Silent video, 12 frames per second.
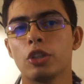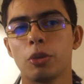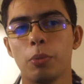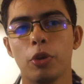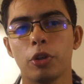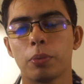
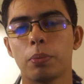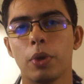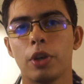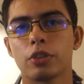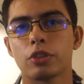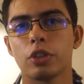other
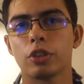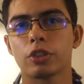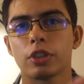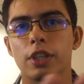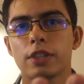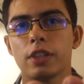
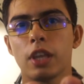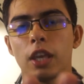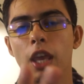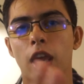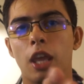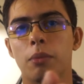slots, let's
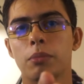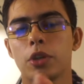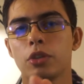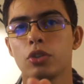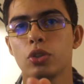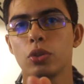say
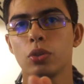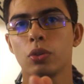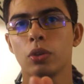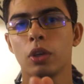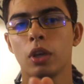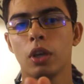M.2.